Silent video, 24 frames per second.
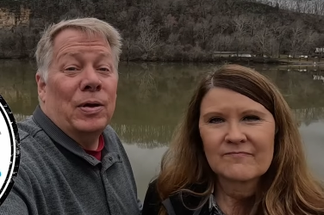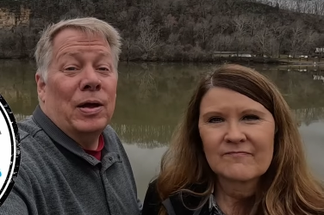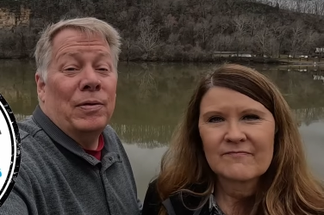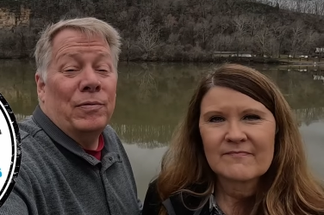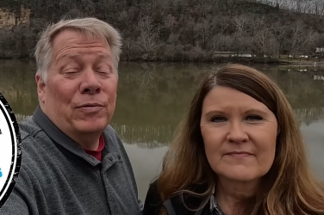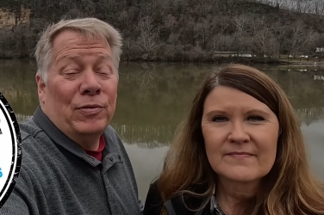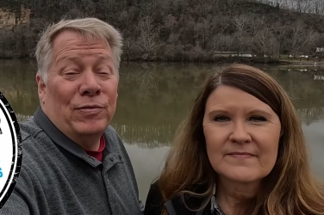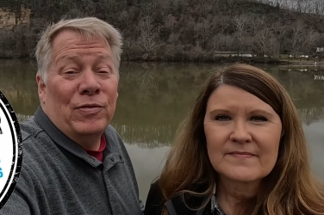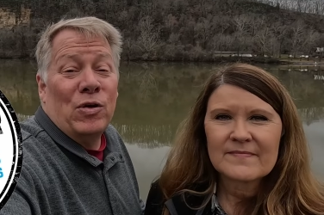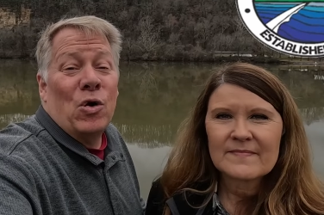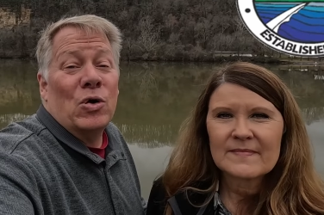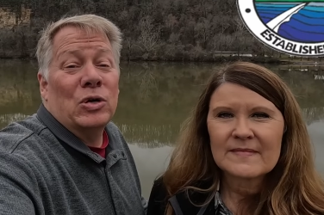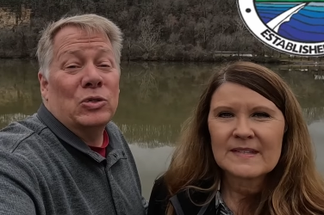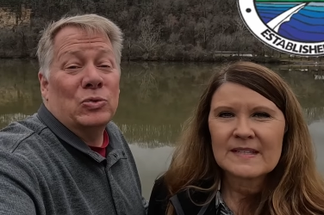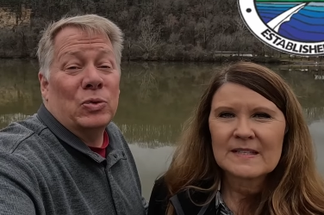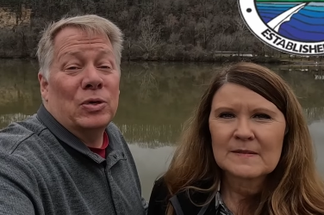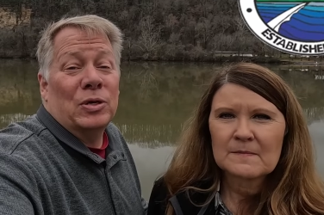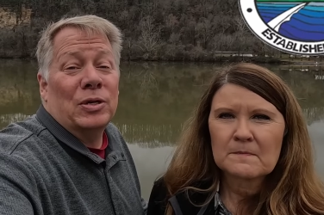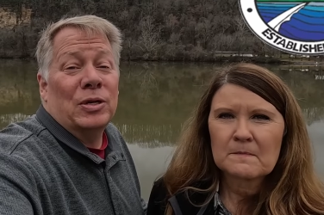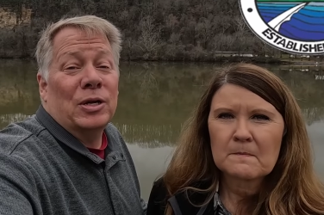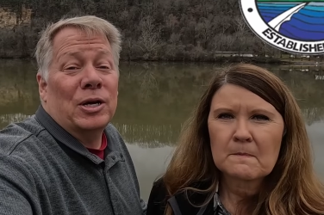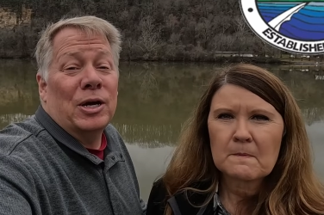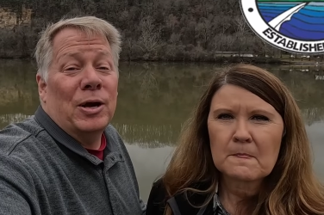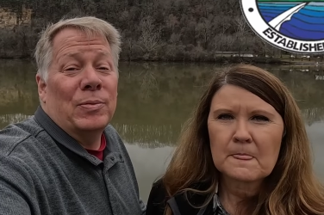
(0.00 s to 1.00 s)
Speaker 1: And we've always
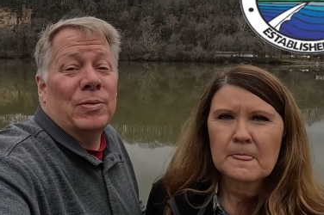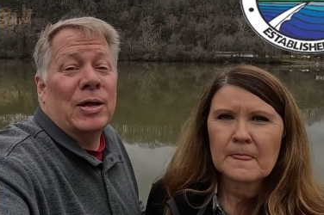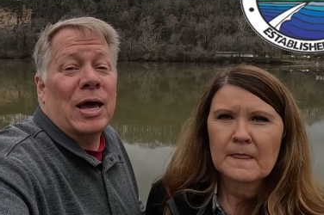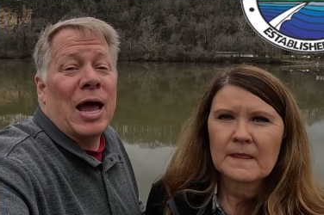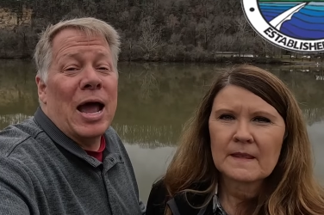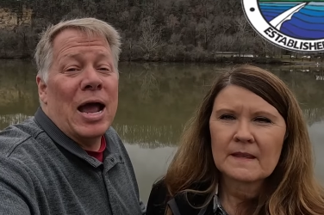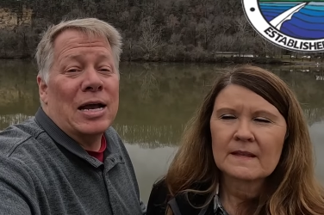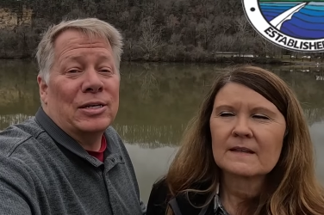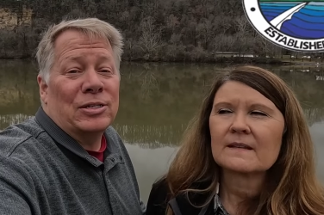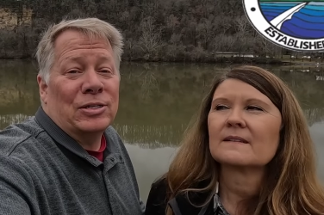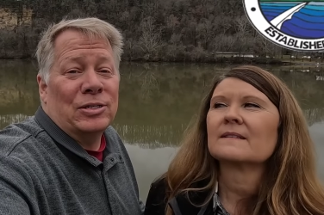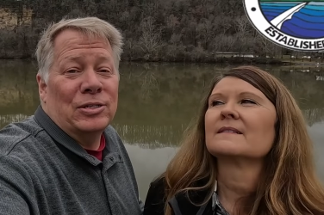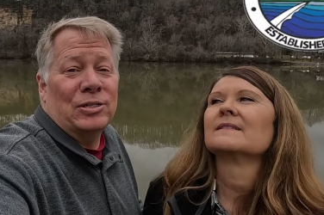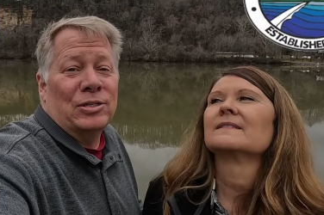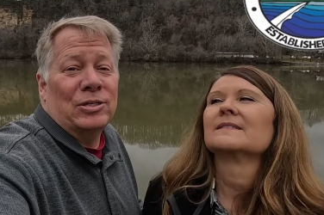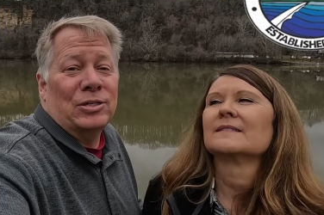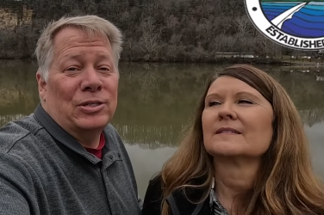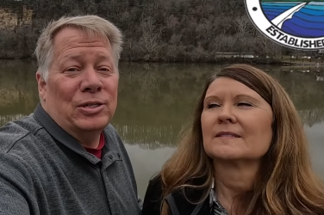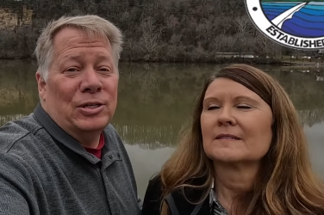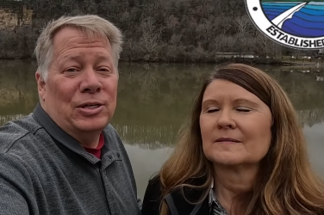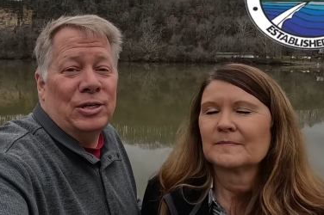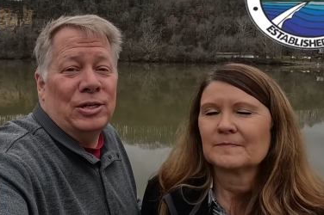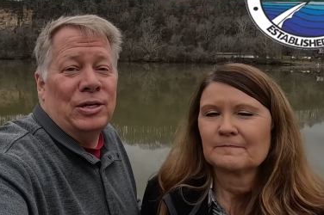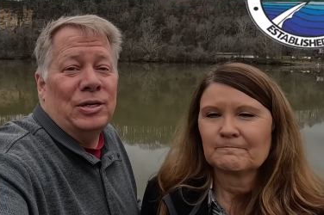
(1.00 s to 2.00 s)
wanted to come to Ashland
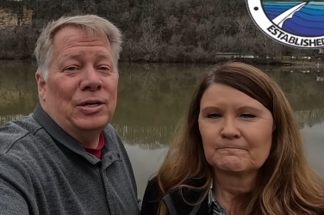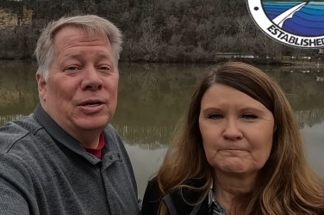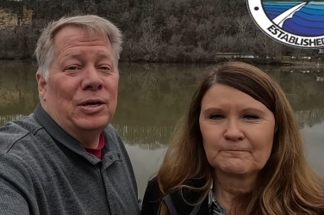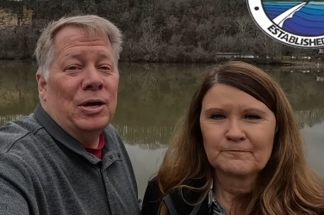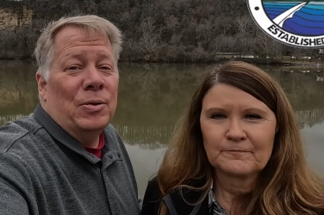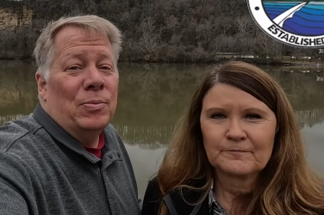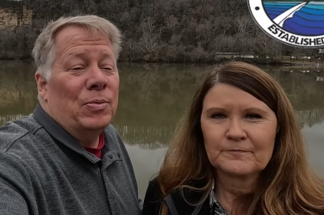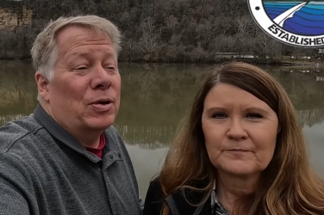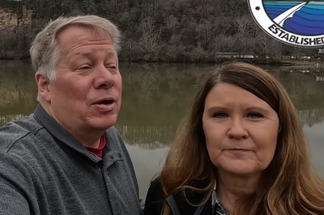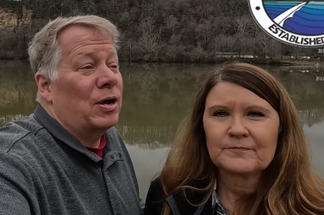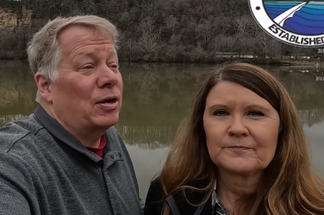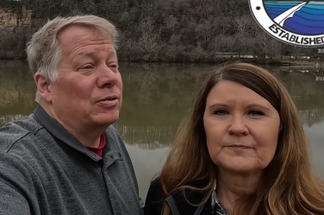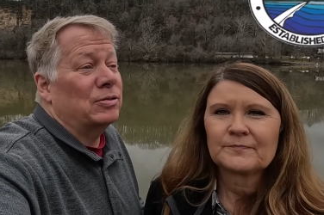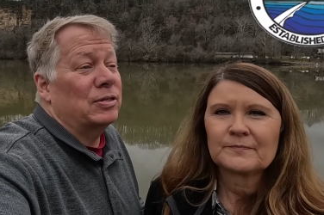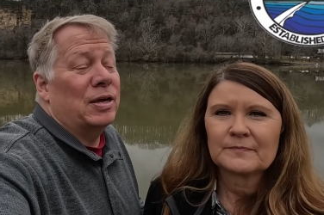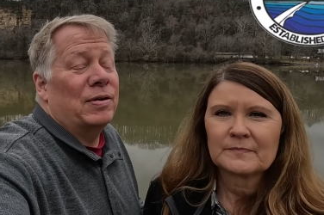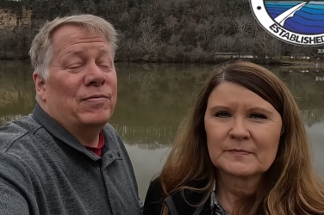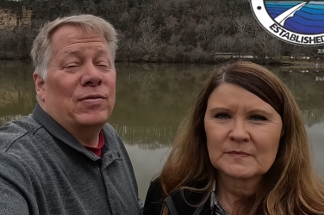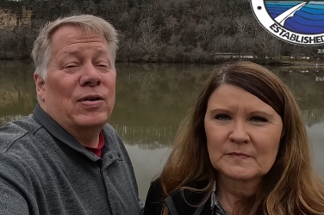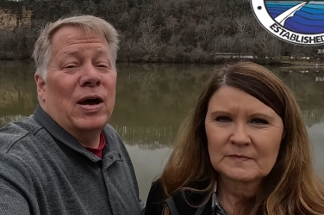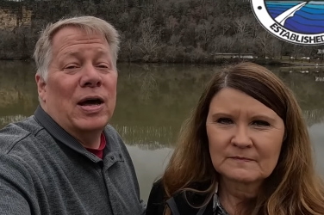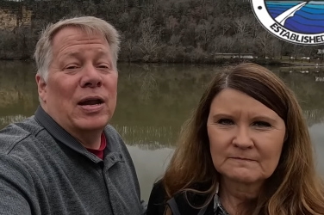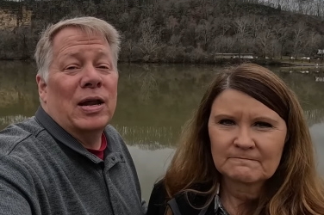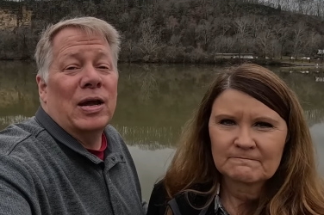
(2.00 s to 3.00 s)
City because
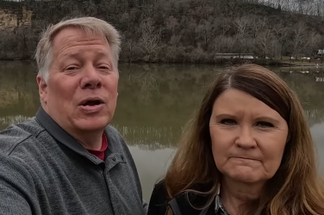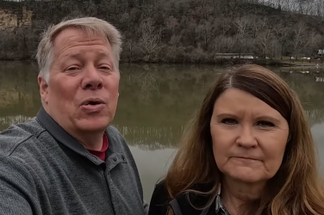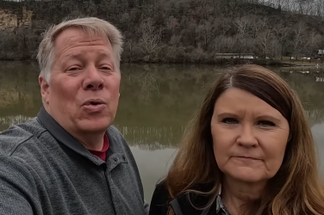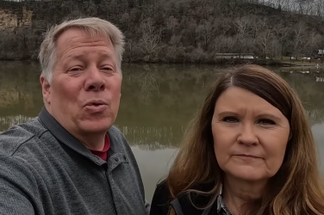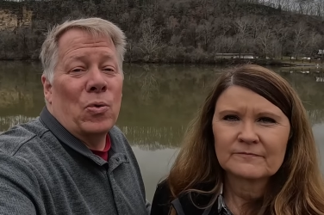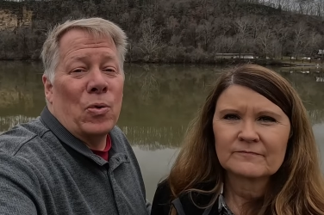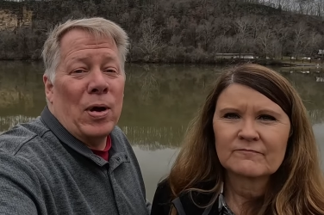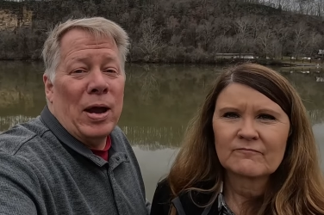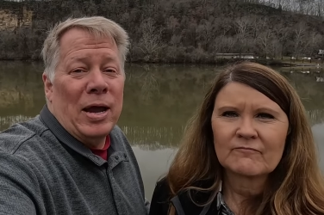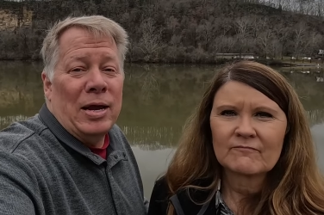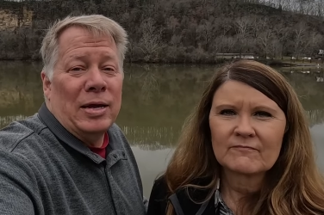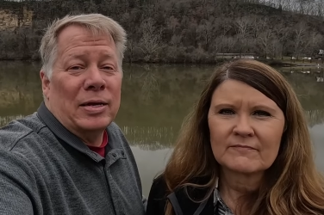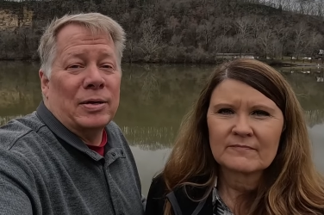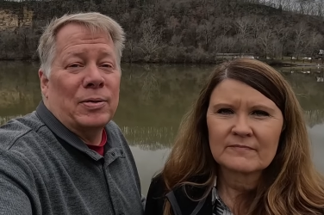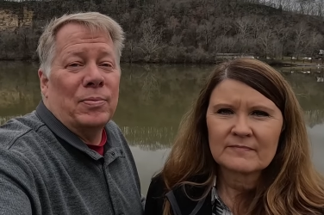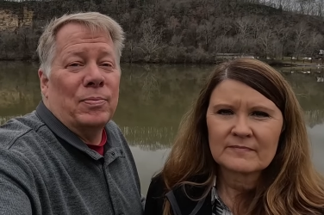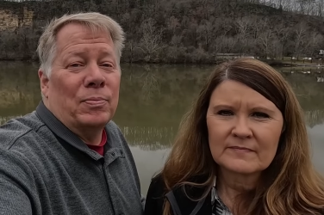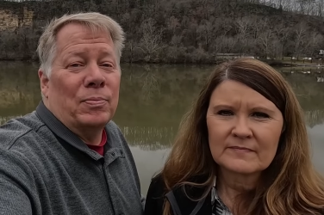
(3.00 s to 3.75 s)
they've got a great